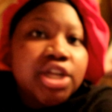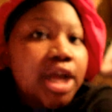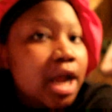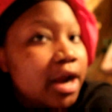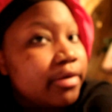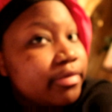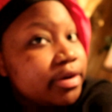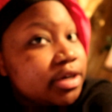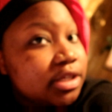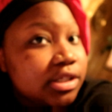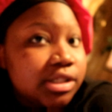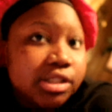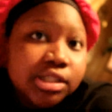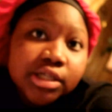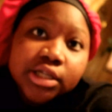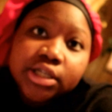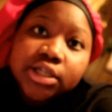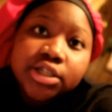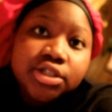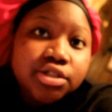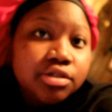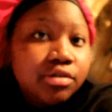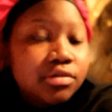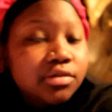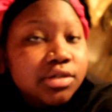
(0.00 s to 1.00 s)
should already see
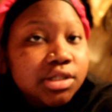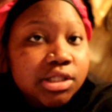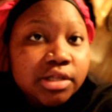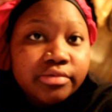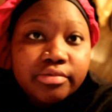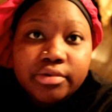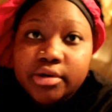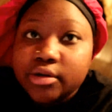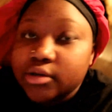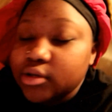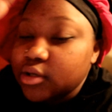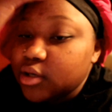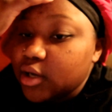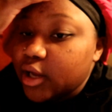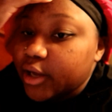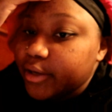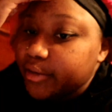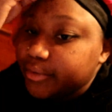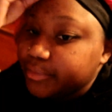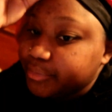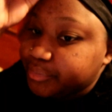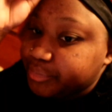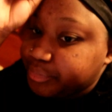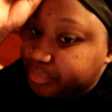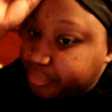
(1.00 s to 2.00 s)
the intro and see what it look
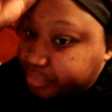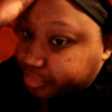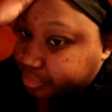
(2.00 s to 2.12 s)
like.